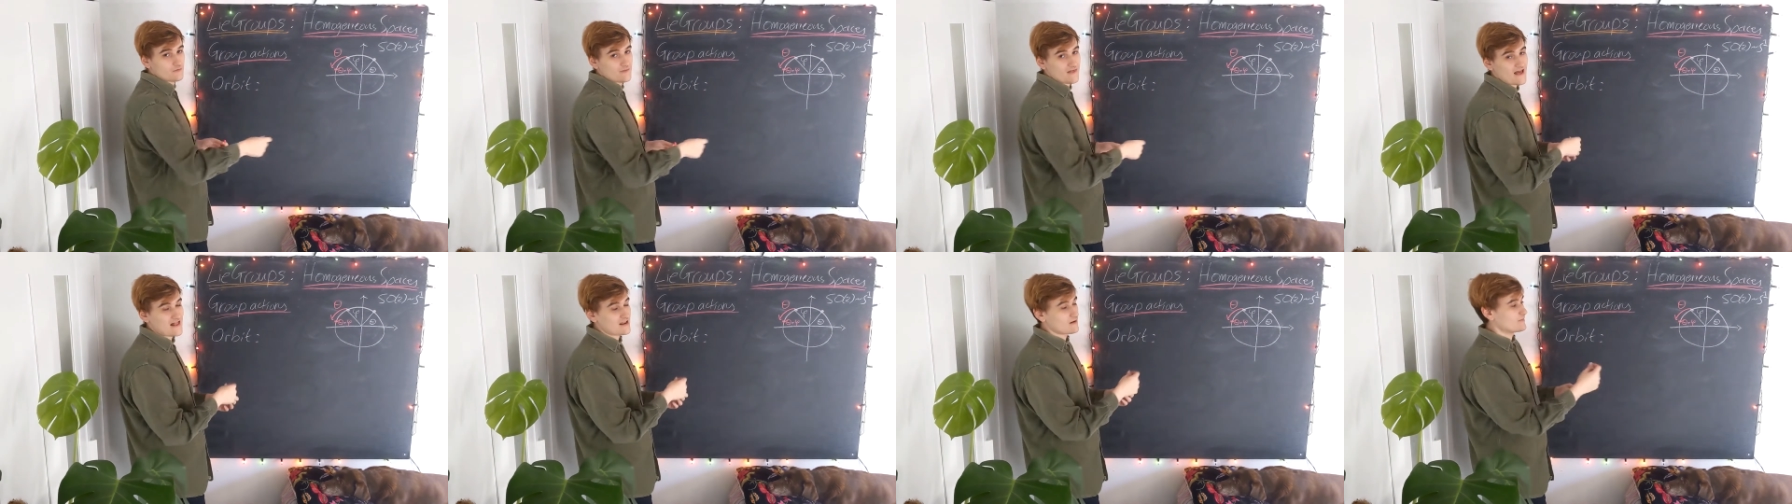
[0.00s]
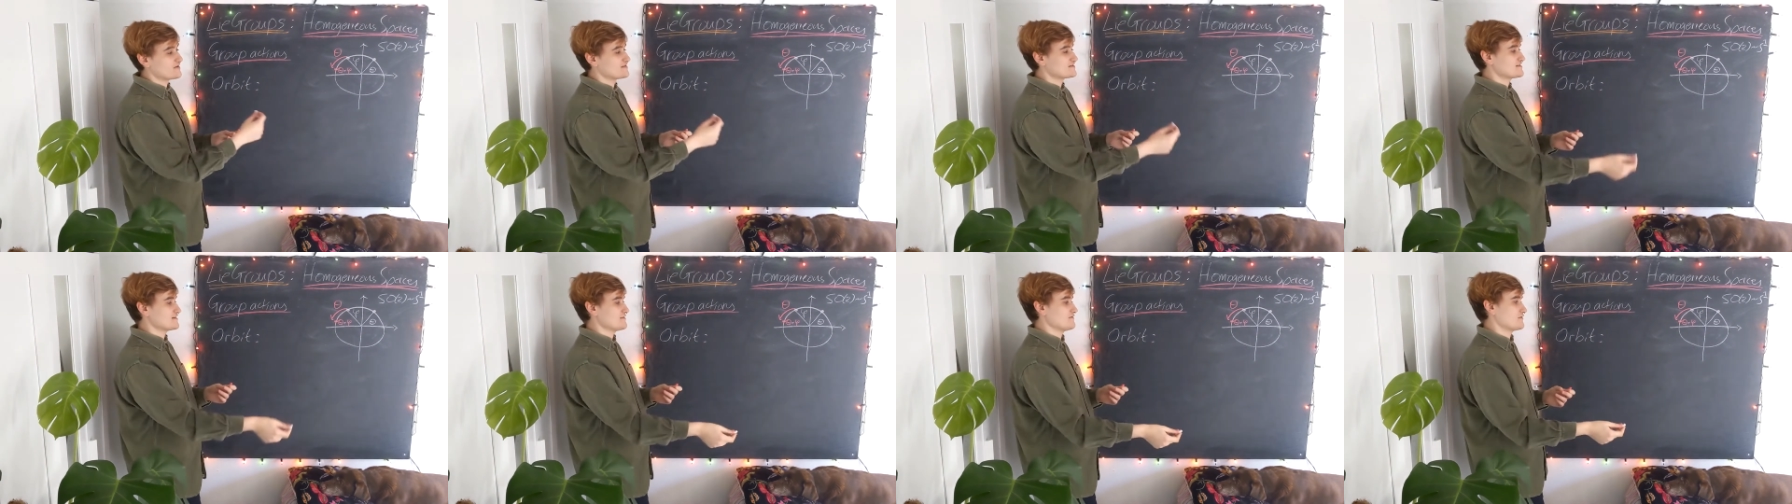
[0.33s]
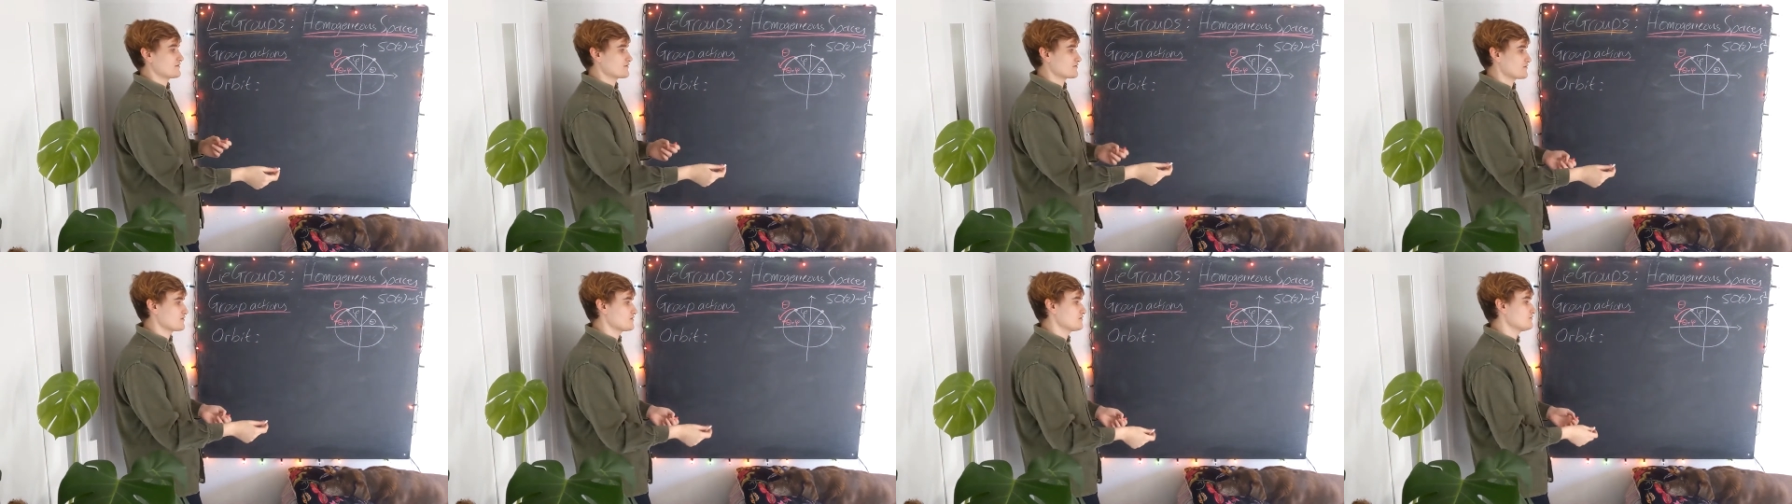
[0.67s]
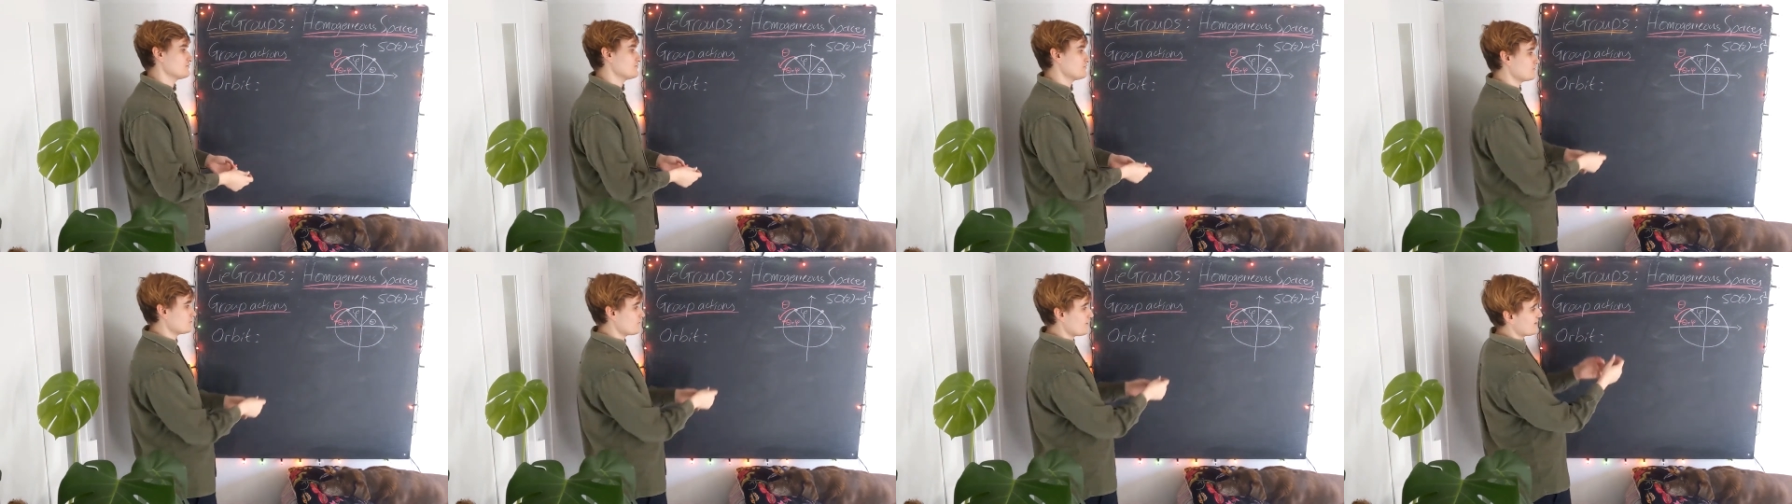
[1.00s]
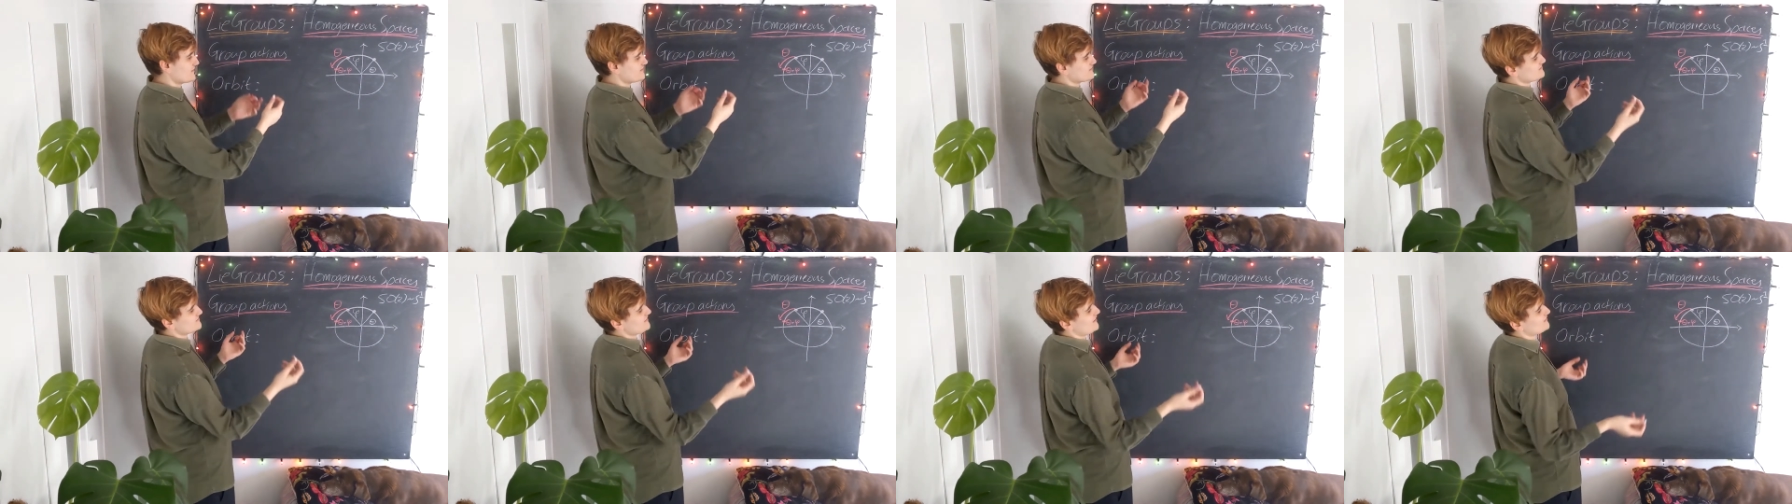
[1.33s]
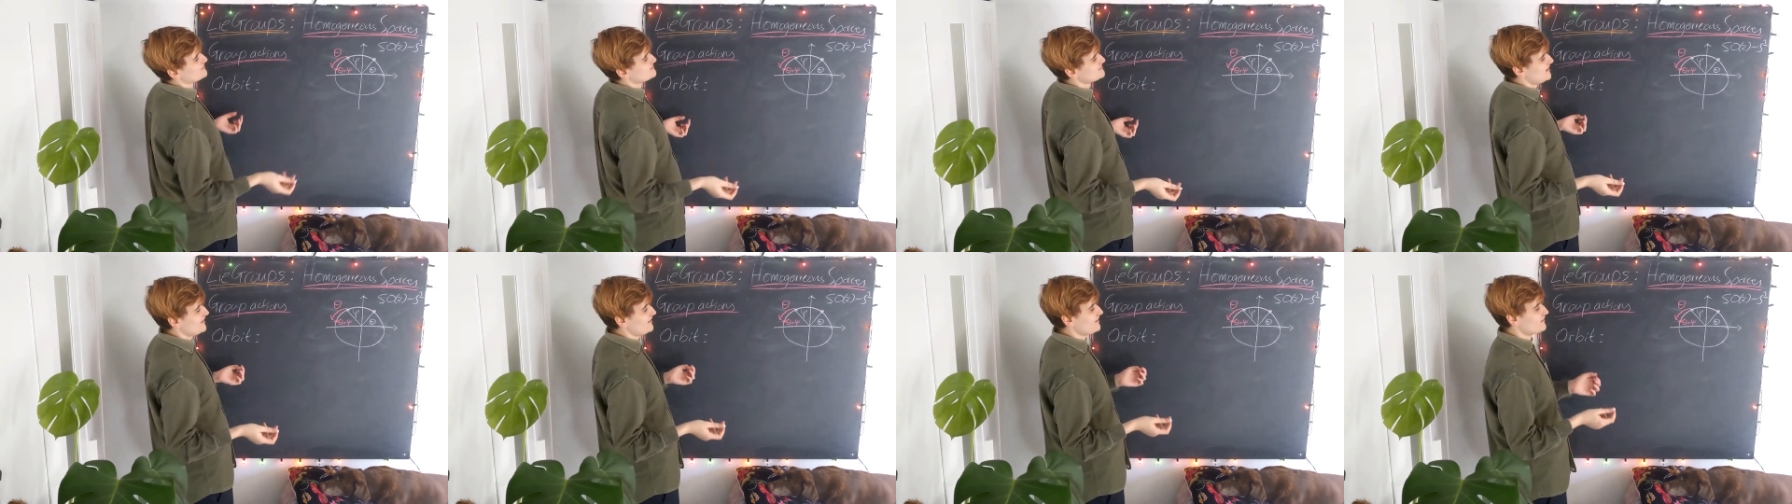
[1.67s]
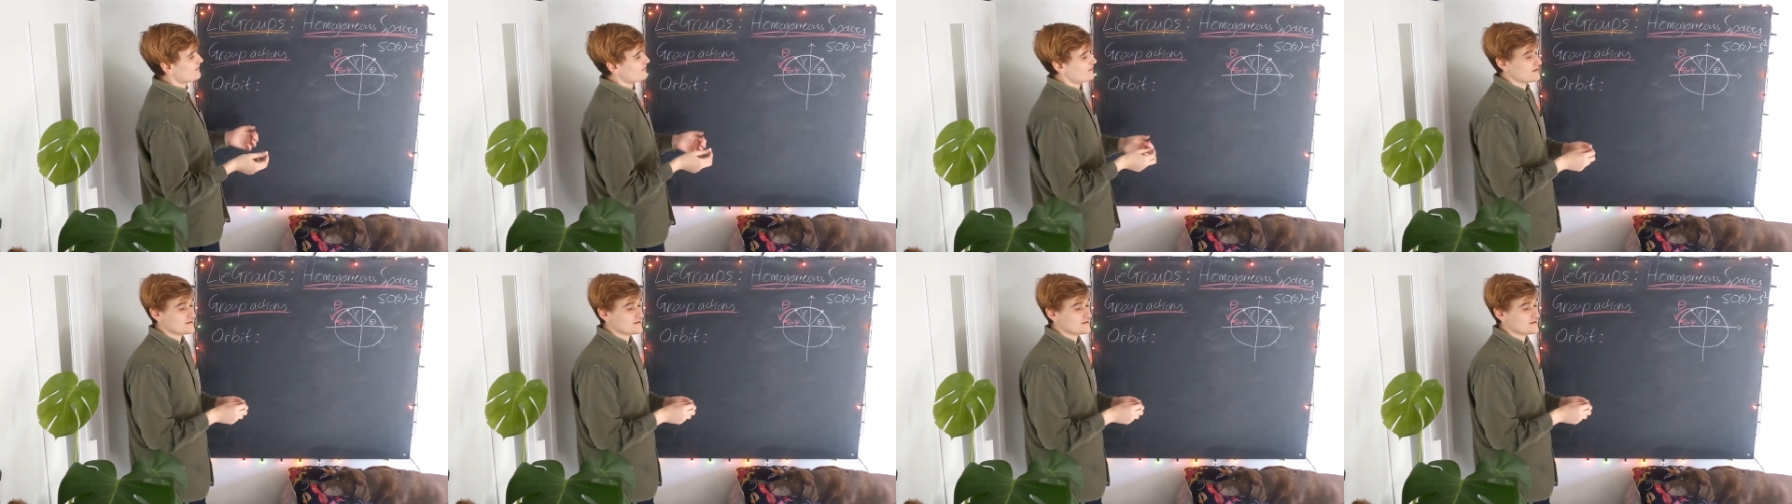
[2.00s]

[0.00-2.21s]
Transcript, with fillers: all the elements in the group, where does that take